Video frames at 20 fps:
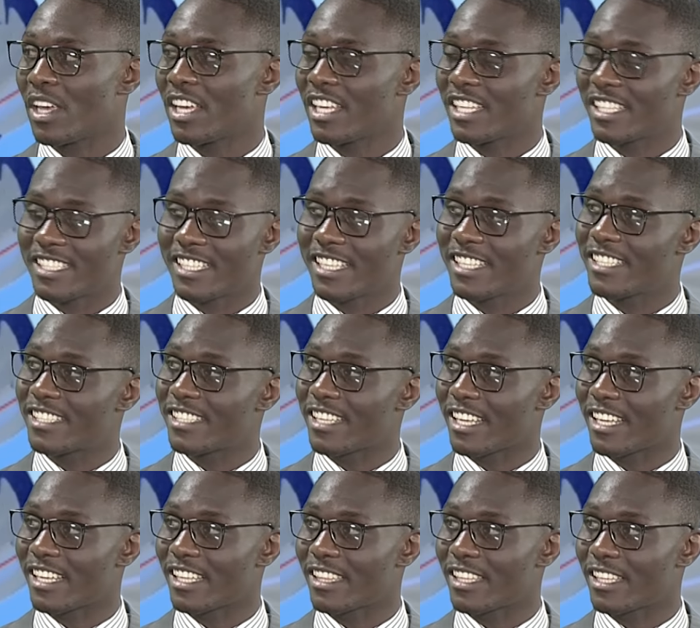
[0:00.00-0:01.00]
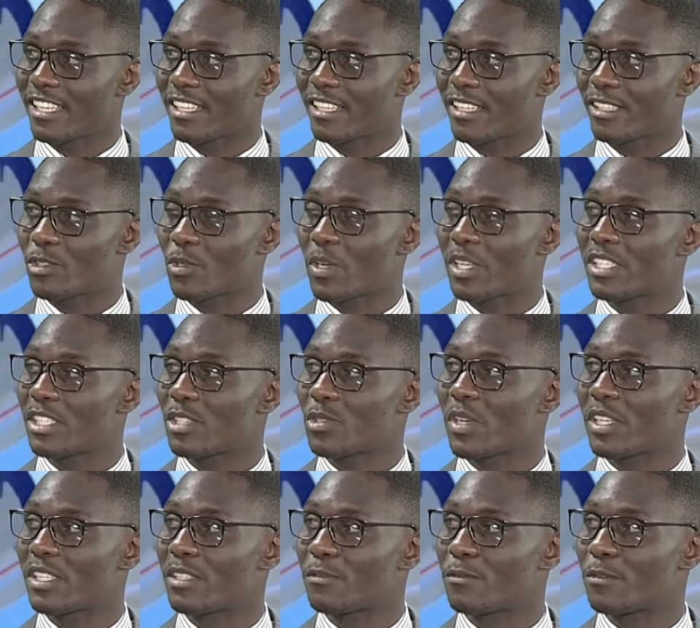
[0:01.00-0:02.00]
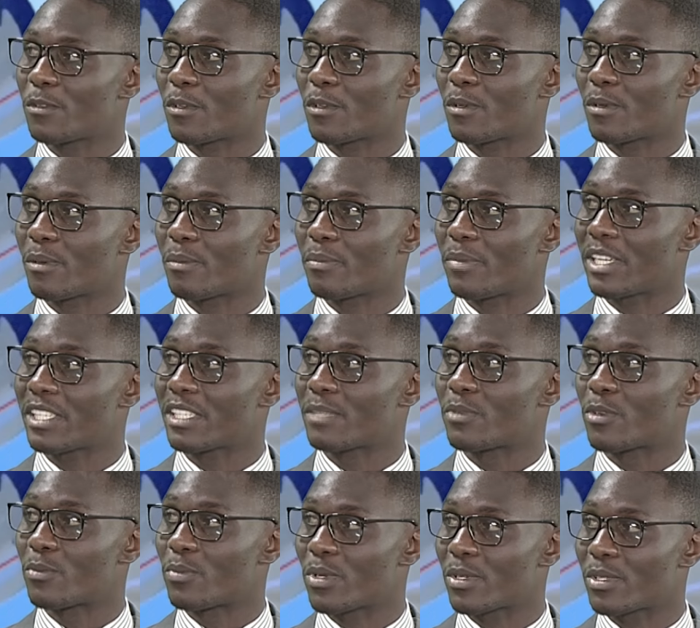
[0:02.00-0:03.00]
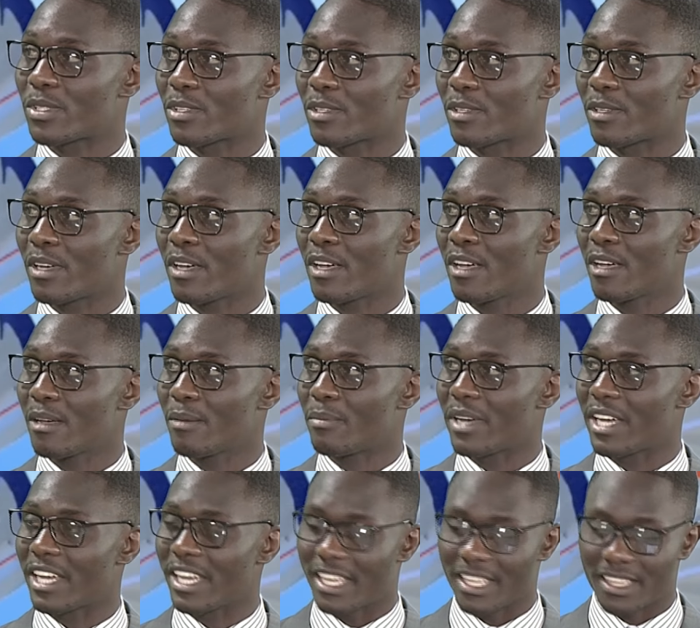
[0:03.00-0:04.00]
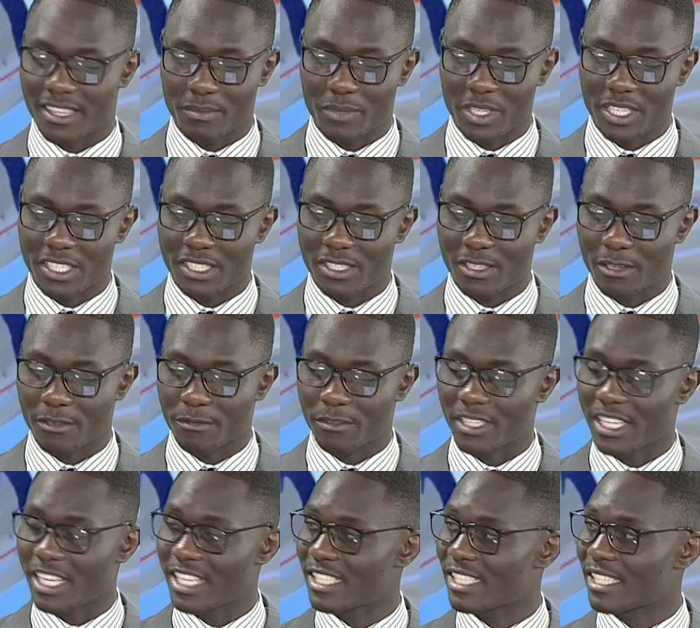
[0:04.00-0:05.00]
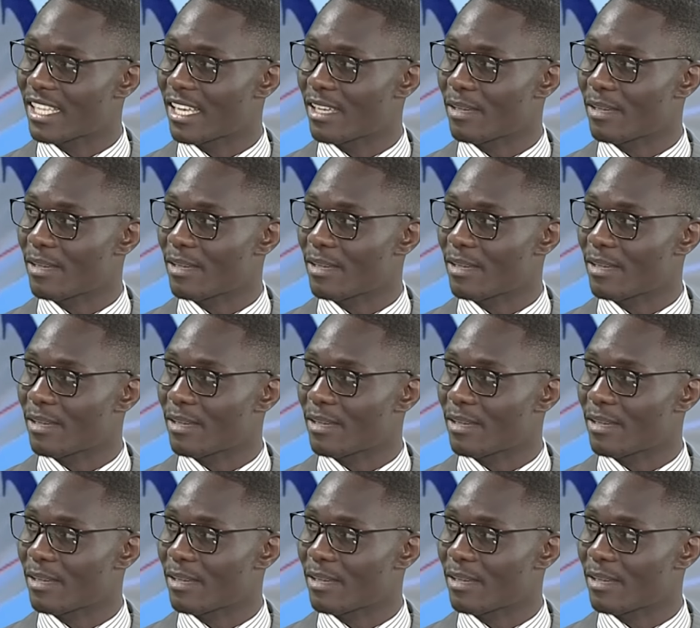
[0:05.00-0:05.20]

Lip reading: Since the 2024 budget proposal by the Minister of Finance,